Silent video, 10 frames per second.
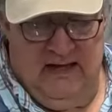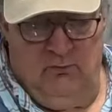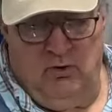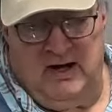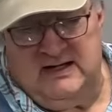
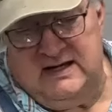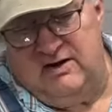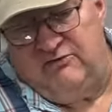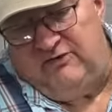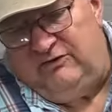And what I
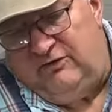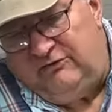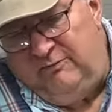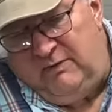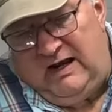did is I
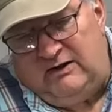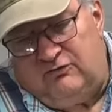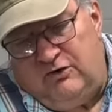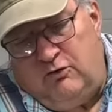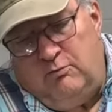took some
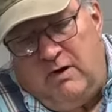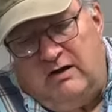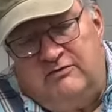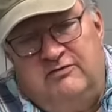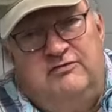electrical
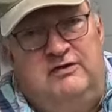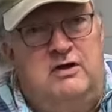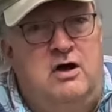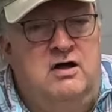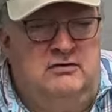boxes
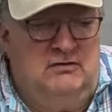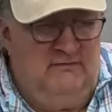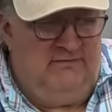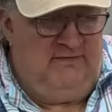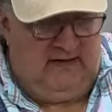and
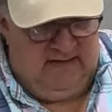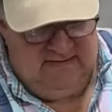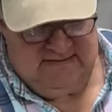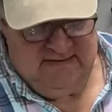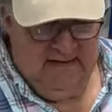conduit
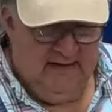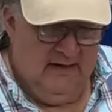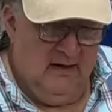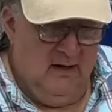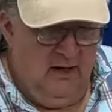fittings,
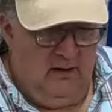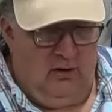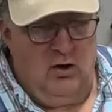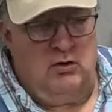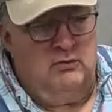and
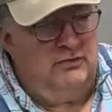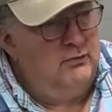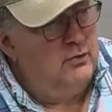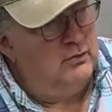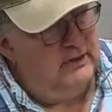along with
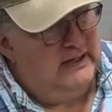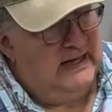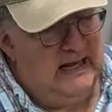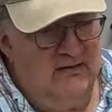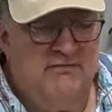ordering
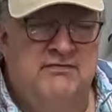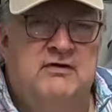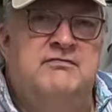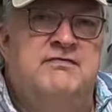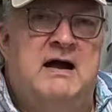an
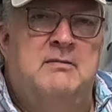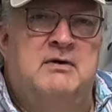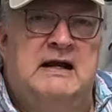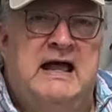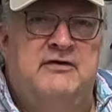8-foot
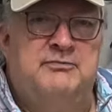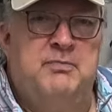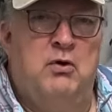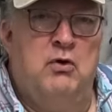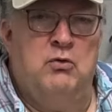
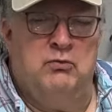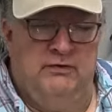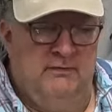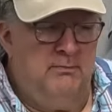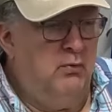fiberglass pole
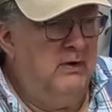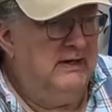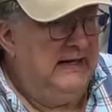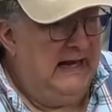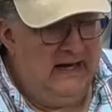with a
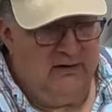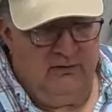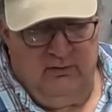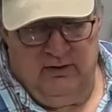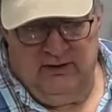point
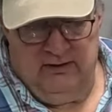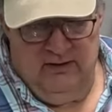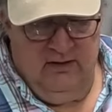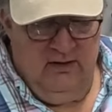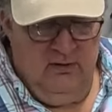handle on it,
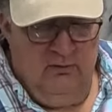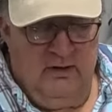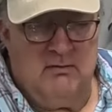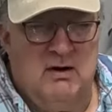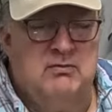
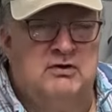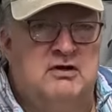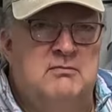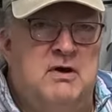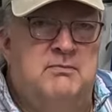we were able
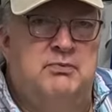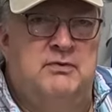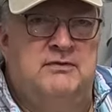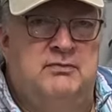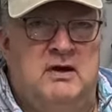to come up
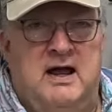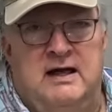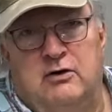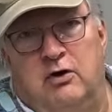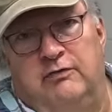with what
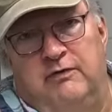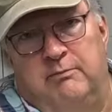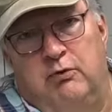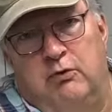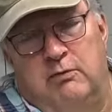I called the
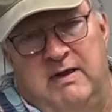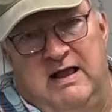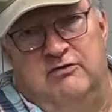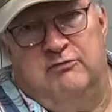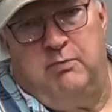Poor
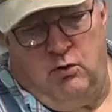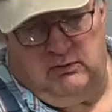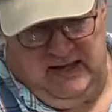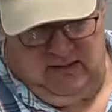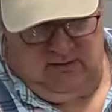Man's
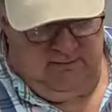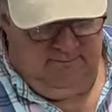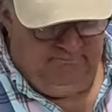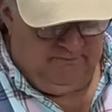Pole Anchor.